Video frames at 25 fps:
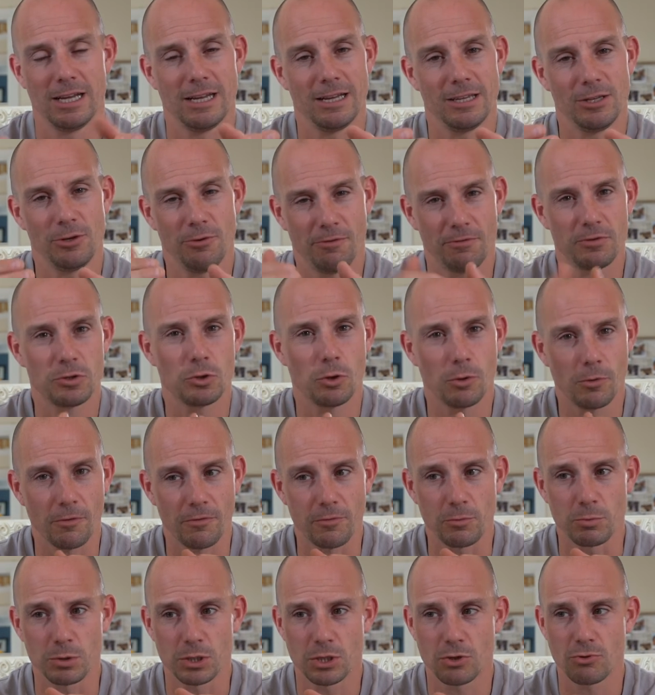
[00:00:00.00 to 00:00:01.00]
Your photographer
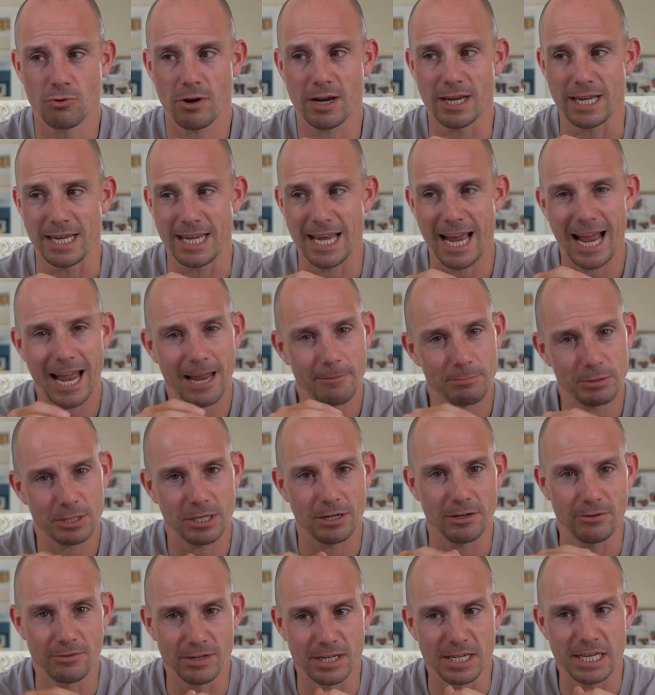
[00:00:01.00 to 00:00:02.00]
was great. He
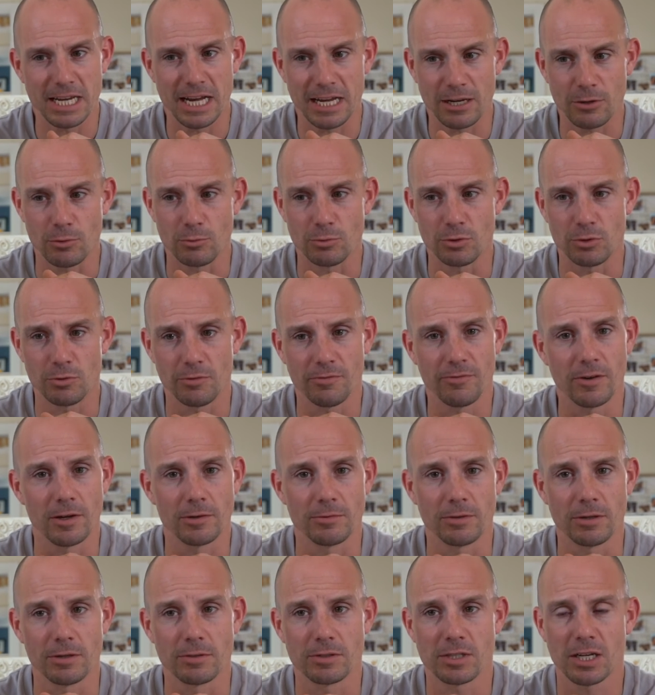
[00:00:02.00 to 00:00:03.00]
absolutely nailed your
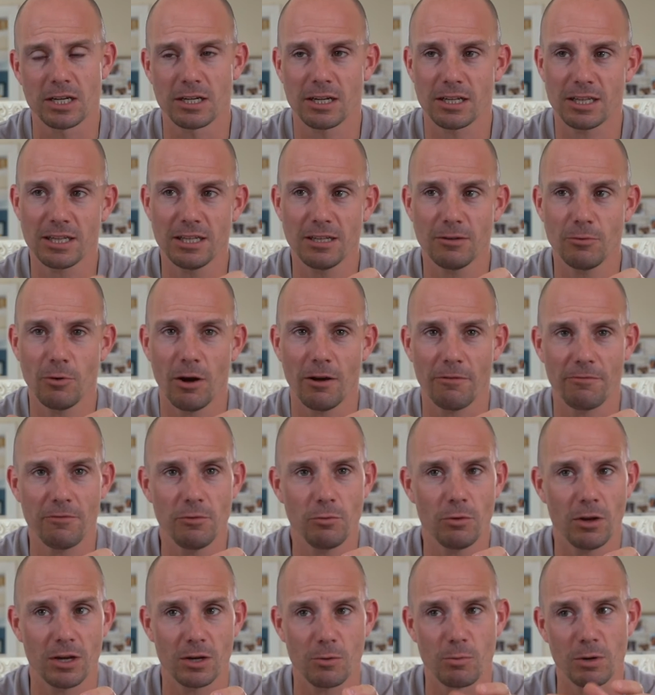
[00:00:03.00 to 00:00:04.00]
photos." And I feel
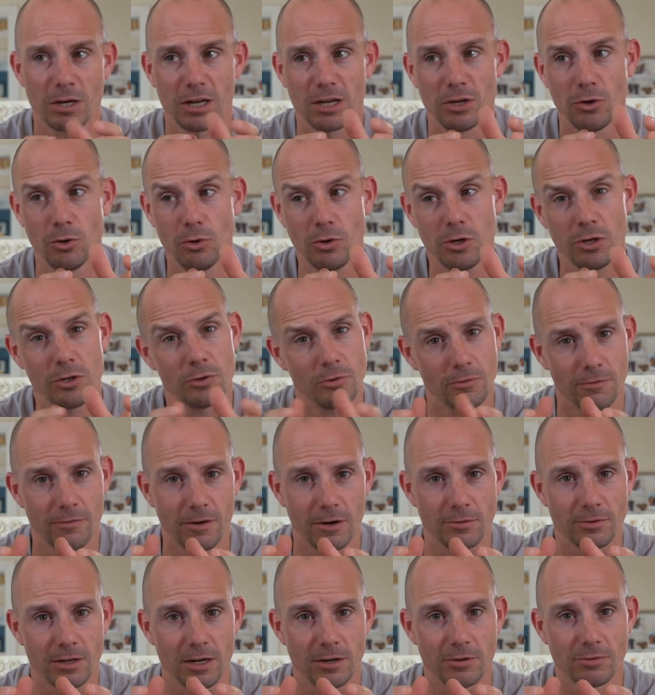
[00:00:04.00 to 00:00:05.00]
like when I look at your
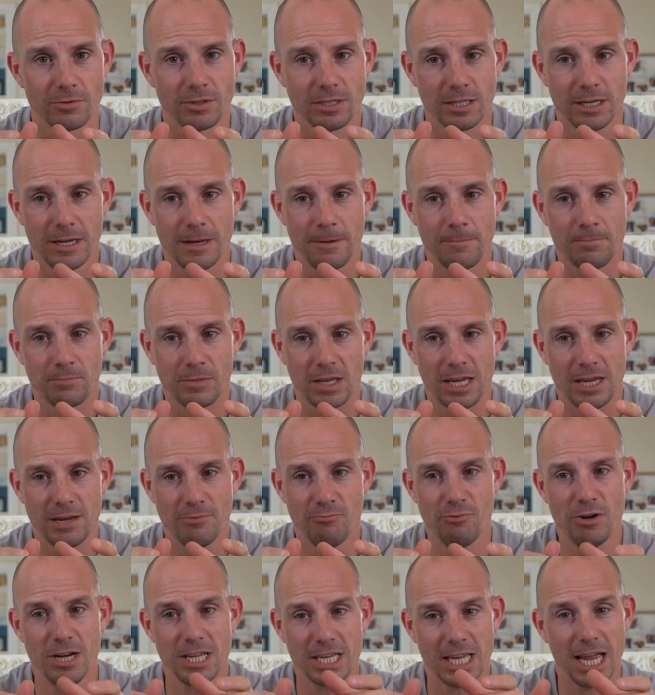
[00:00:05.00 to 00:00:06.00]
photos, it
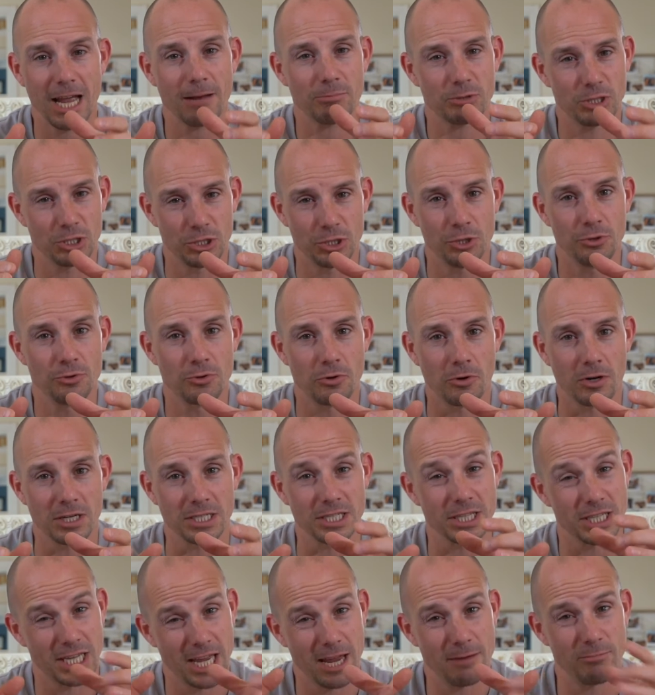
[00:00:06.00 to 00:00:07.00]
really captured you guys
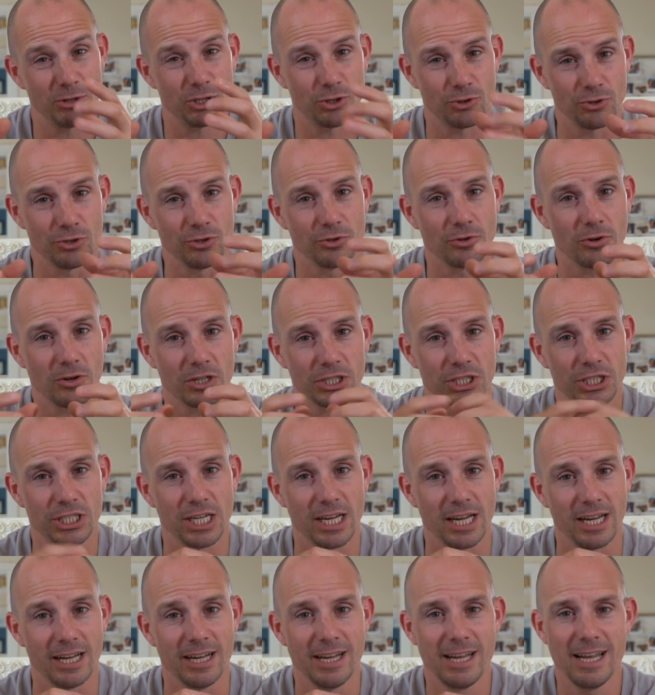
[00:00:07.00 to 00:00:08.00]
and the chemistry you guys
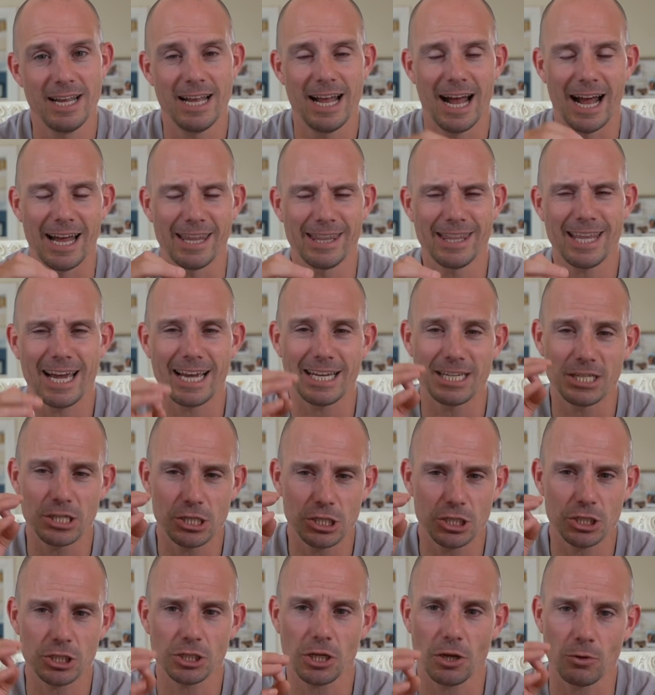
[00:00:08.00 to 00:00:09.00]
share, and that is
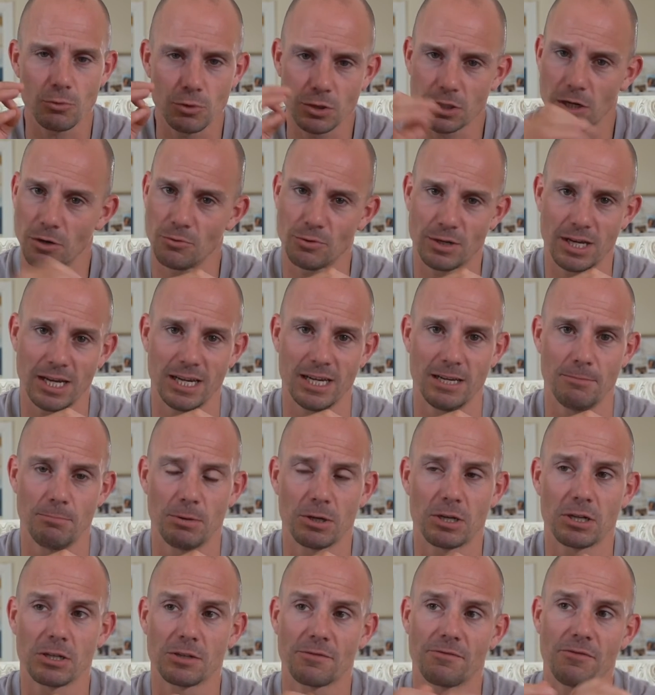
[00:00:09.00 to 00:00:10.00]
so key,
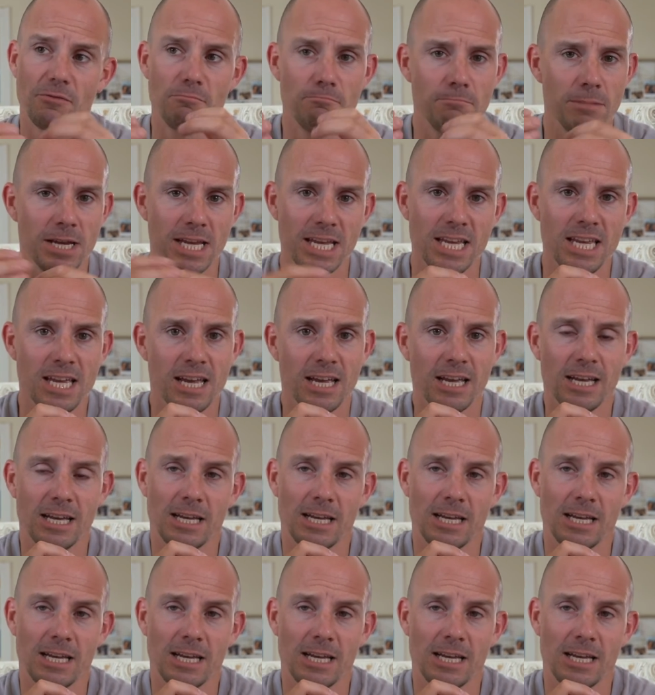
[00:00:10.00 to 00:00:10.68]
because for me,